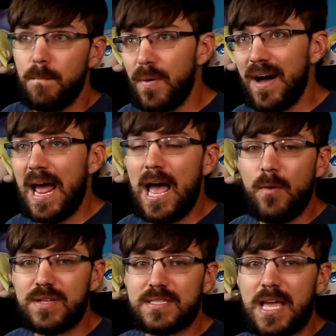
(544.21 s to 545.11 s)
but I
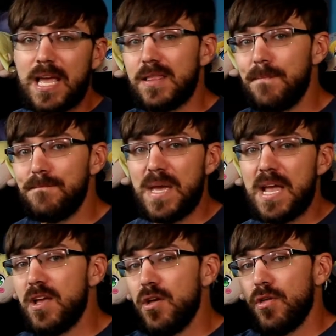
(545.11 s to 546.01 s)
would say the
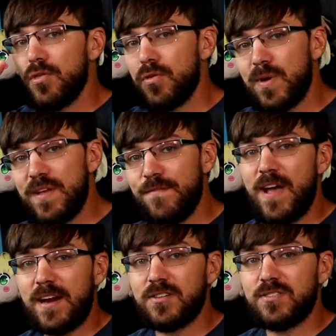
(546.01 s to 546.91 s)
big three
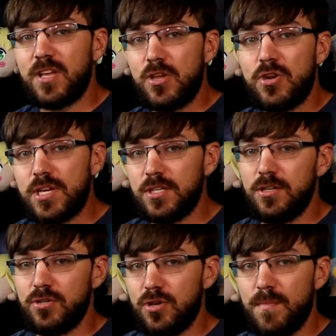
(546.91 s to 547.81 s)
factors that you need to
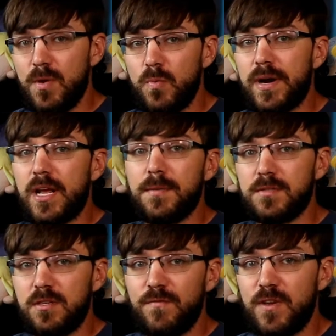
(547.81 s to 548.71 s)
determine when it comes
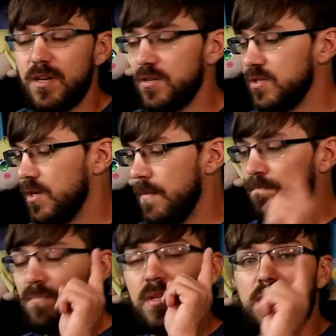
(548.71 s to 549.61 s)
to the figures:
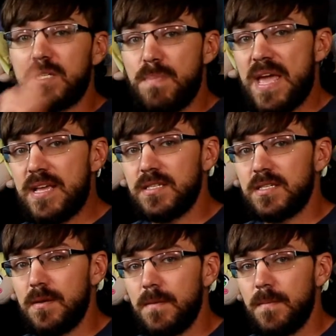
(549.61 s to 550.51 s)

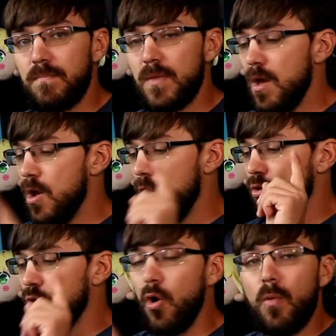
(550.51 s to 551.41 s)
space,
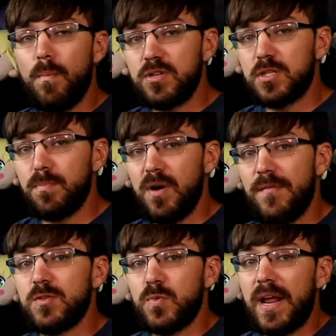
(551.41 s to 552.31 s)
your own personal
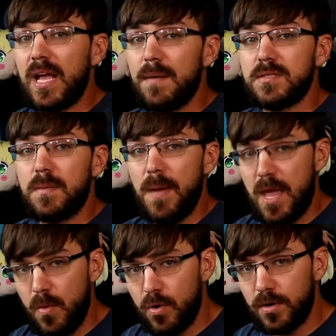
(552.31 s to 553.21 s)
preference when it comes to
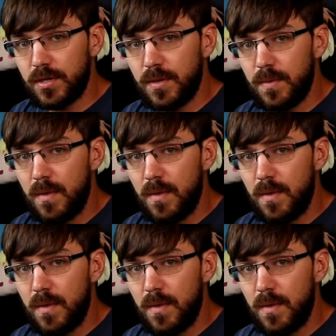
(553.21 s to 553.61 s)
paintwork,